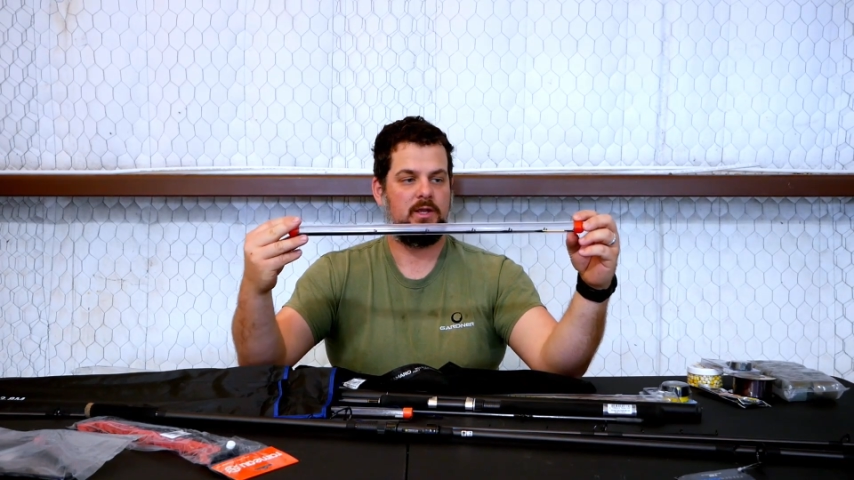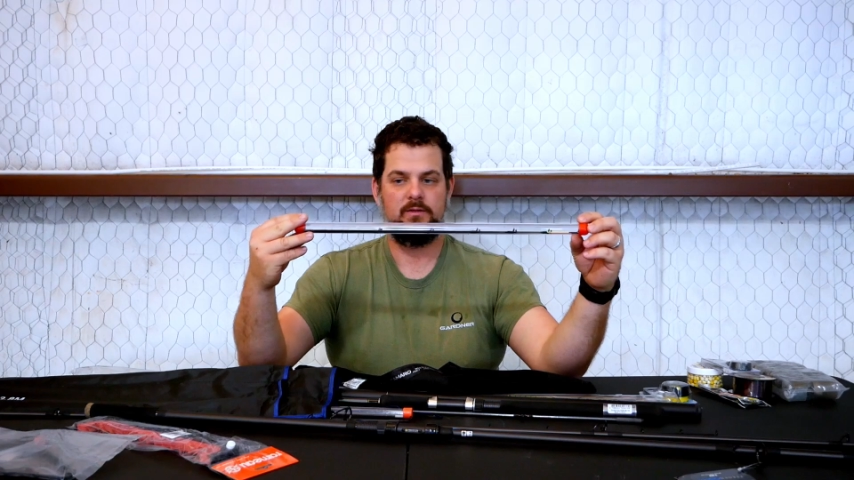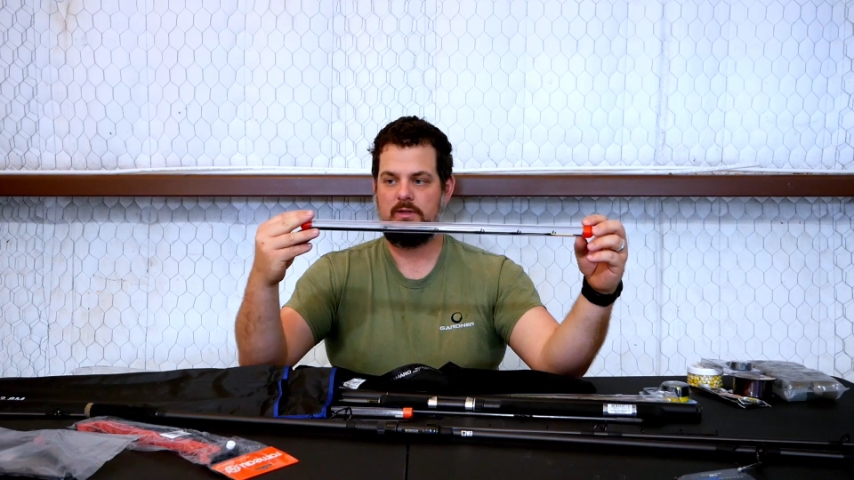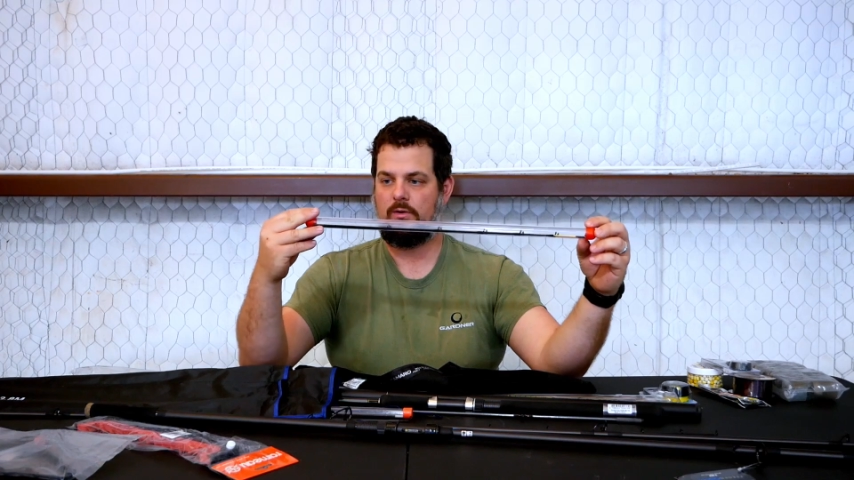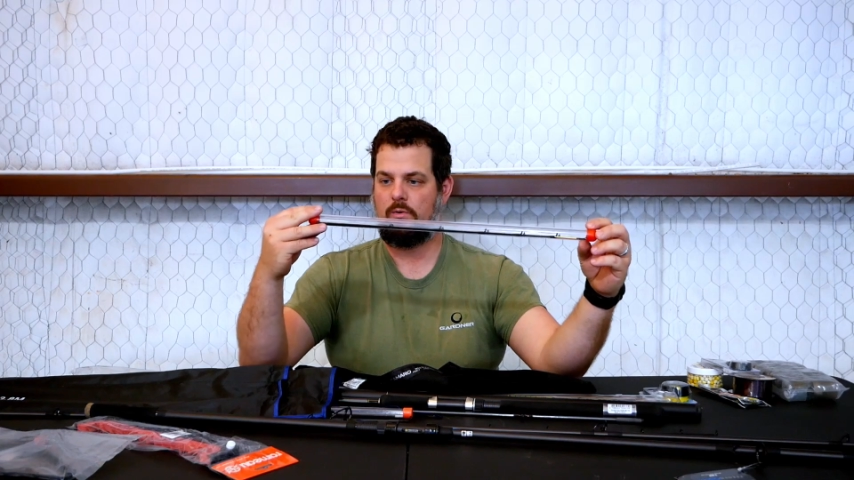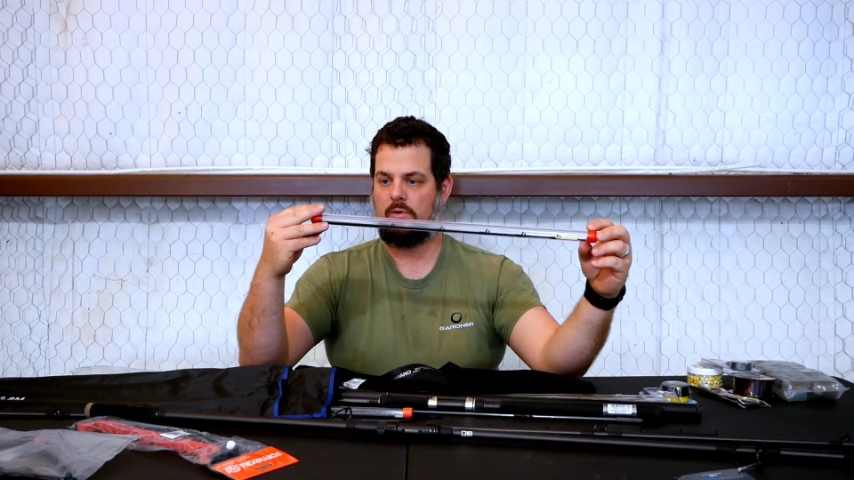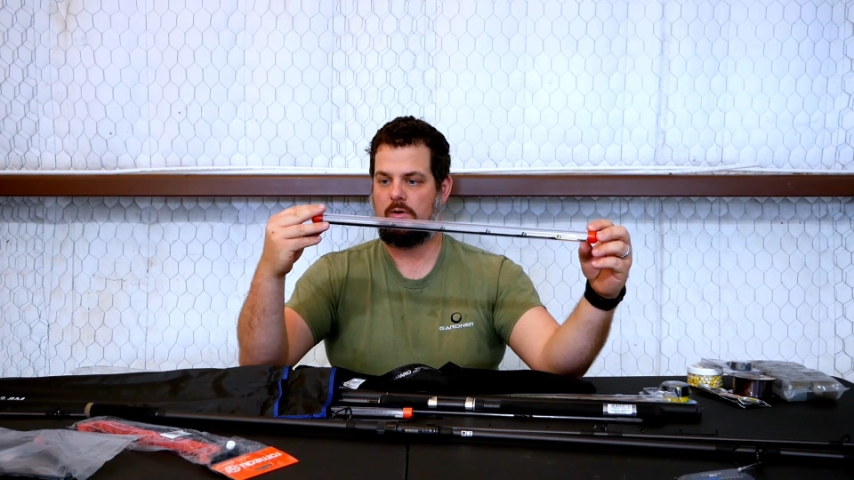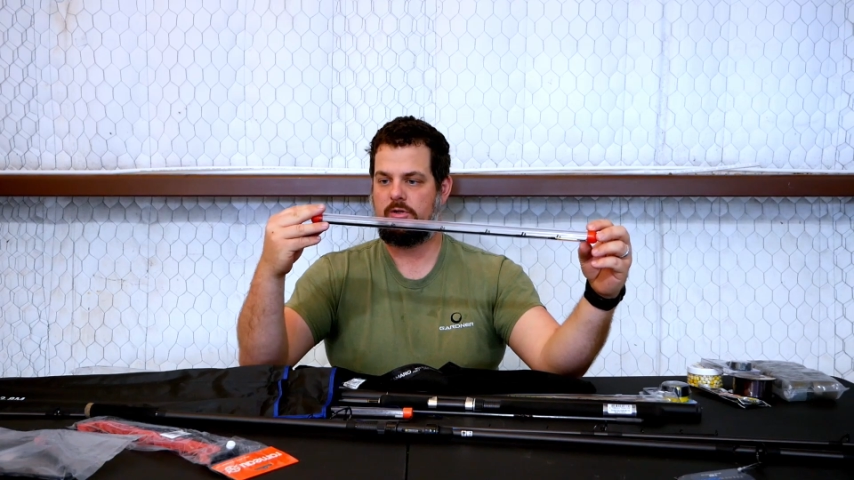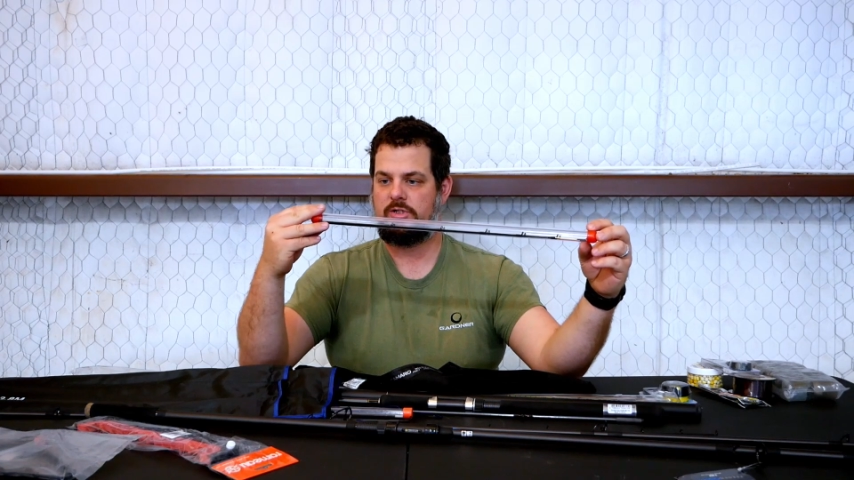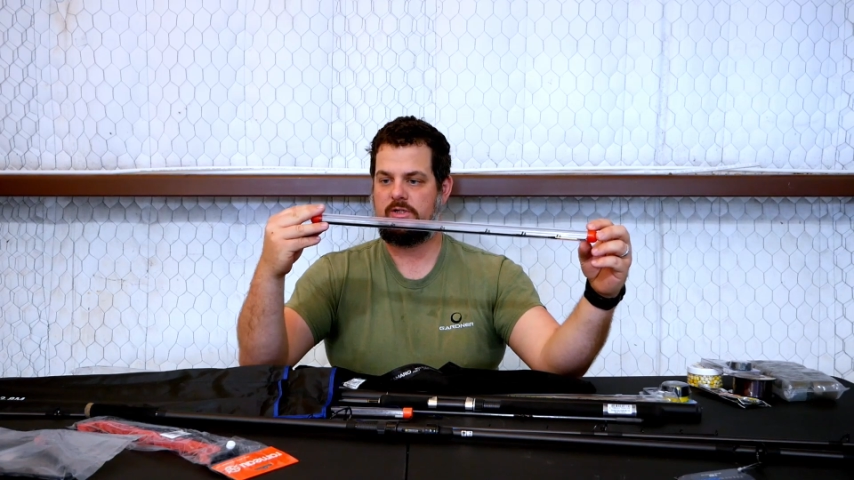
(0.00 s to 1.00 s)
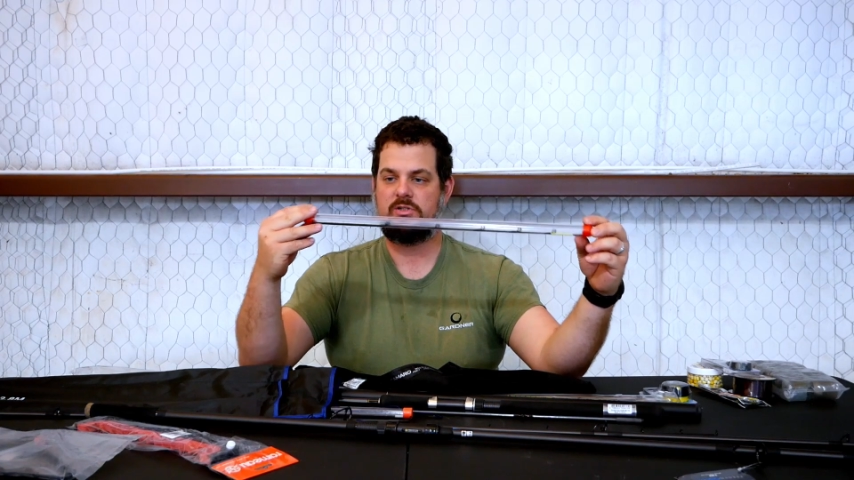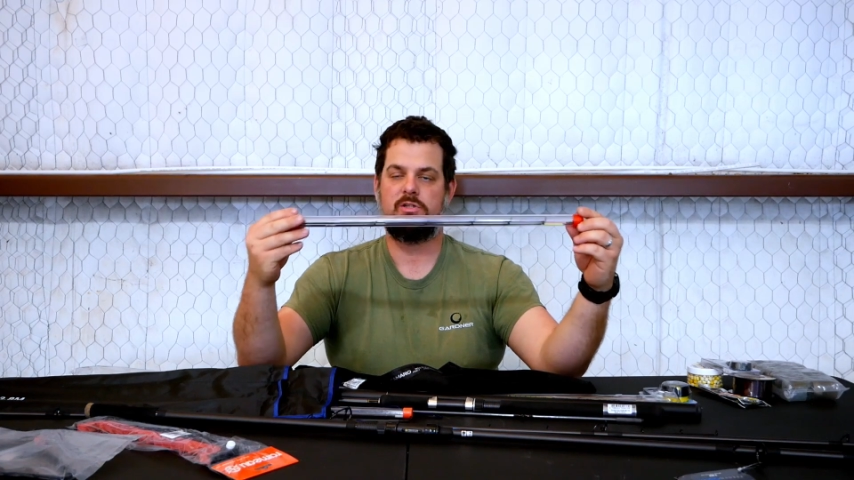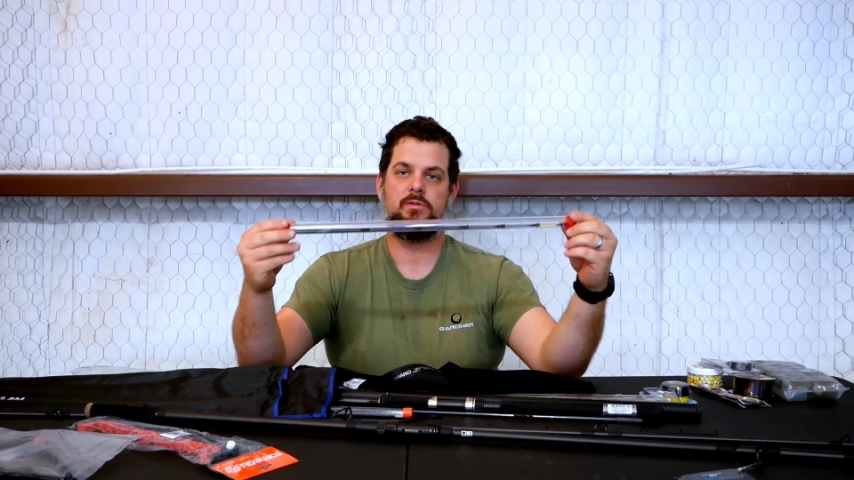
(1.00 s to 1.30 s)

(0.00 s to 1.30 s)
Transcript: and the orange is the